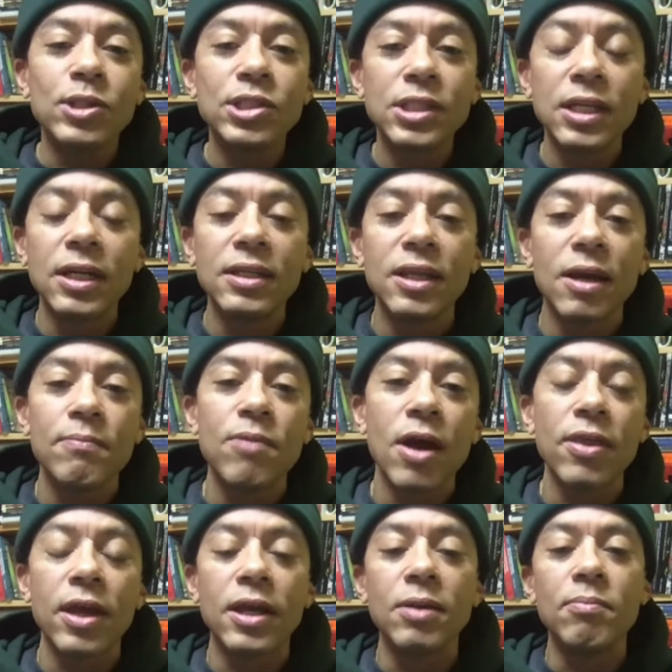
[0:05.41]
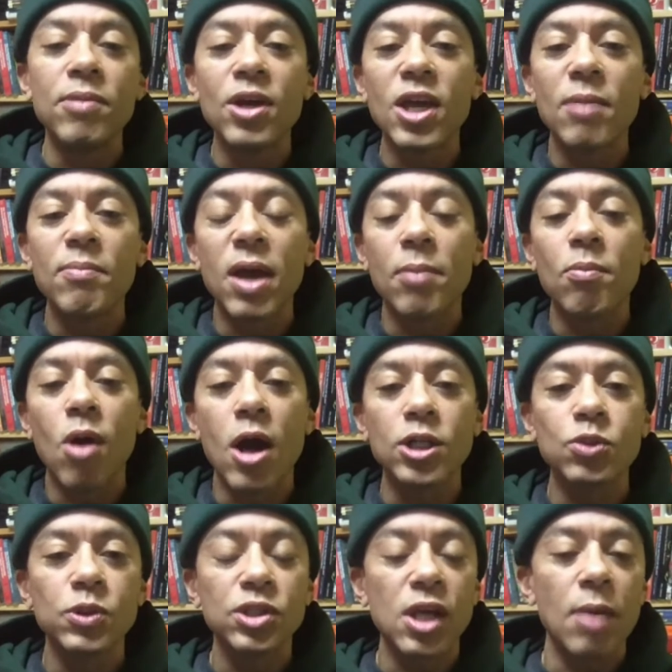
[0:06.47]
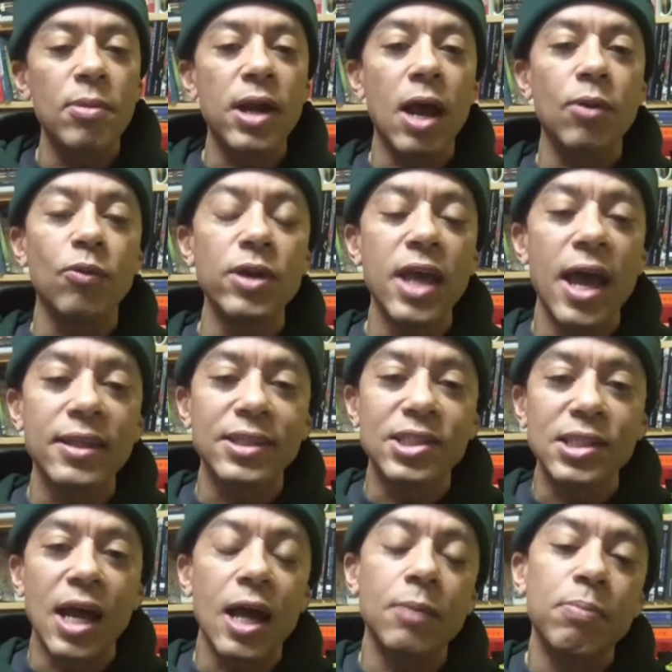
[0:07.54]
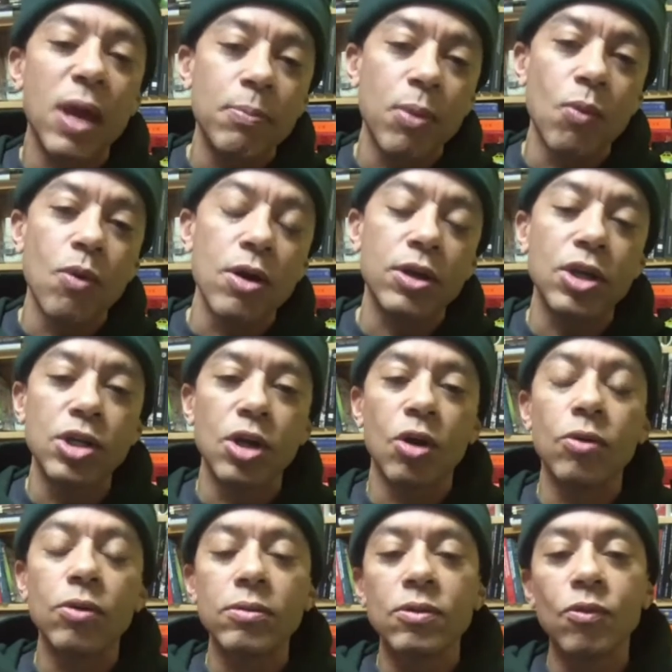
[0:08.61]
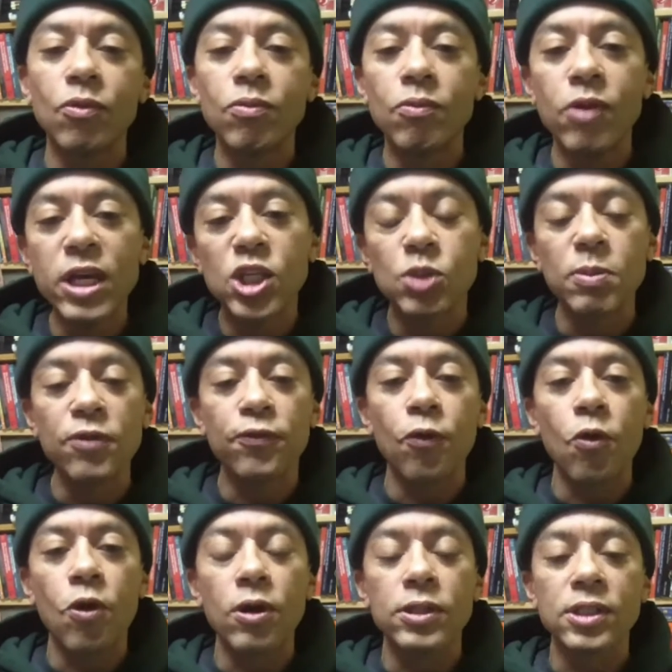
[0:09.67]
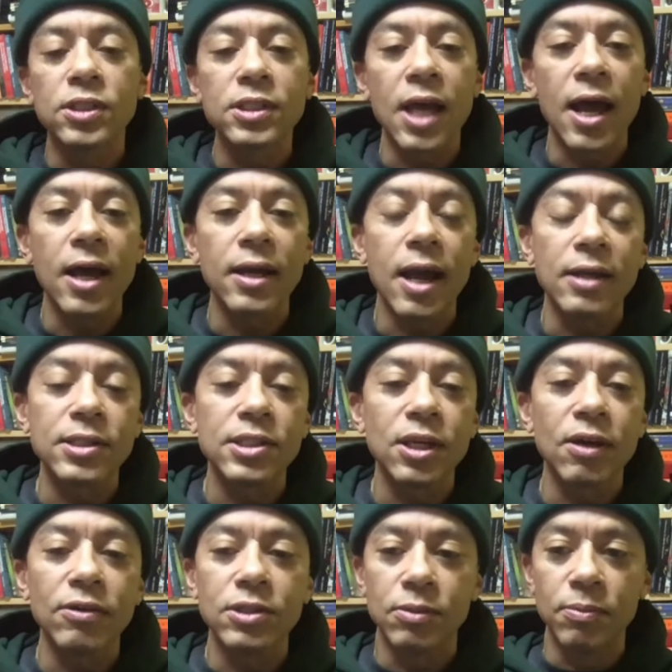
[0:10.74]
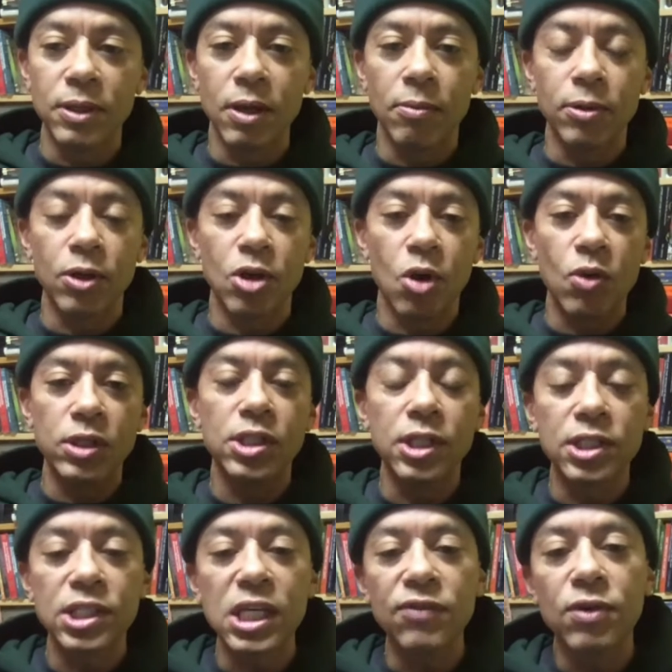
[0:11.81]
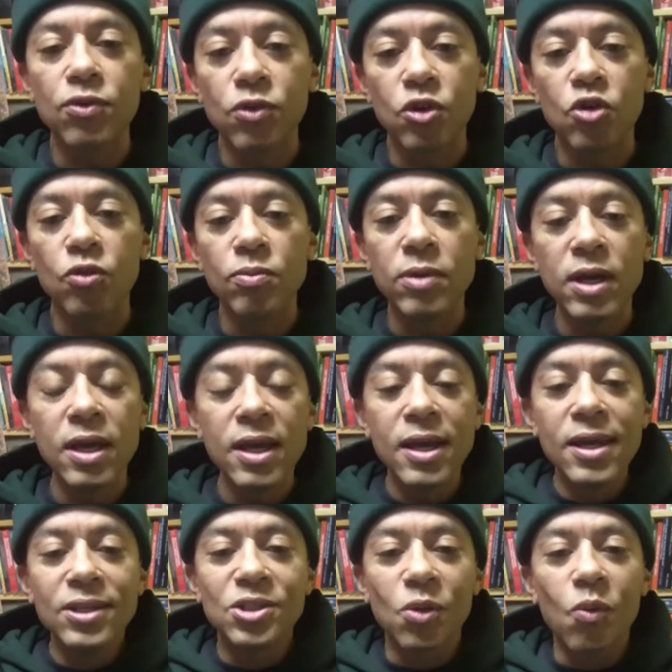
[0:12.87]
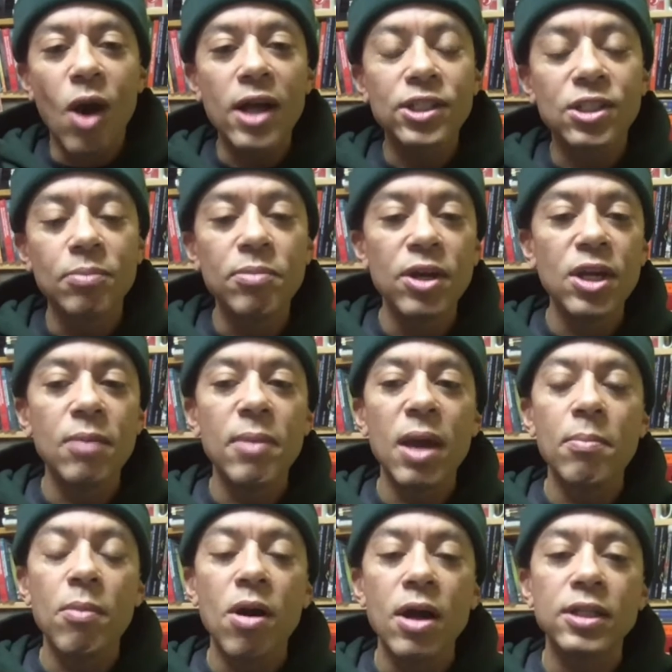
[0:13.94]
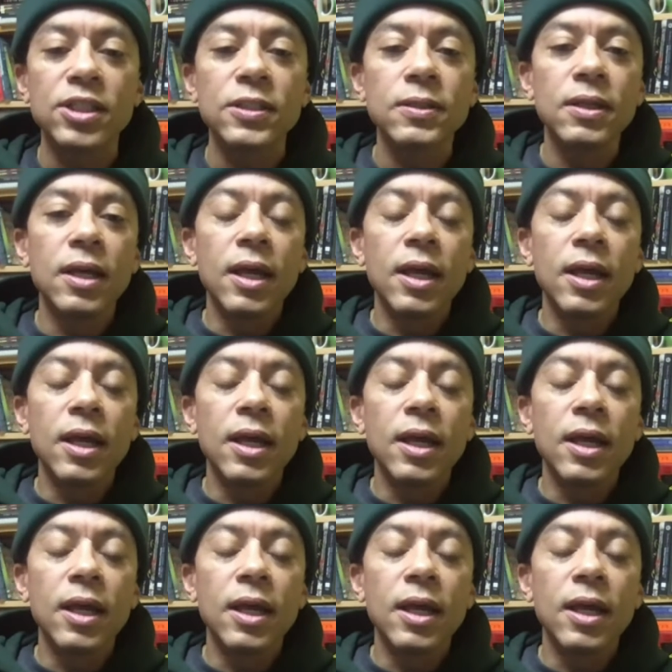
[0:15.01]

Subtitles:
was sitting there, brother, and the Million Man March was coming out, and we had to sign paperwork, you know, weeks before to sign ourselves to be able to go into the TV room to watch the Million Man March.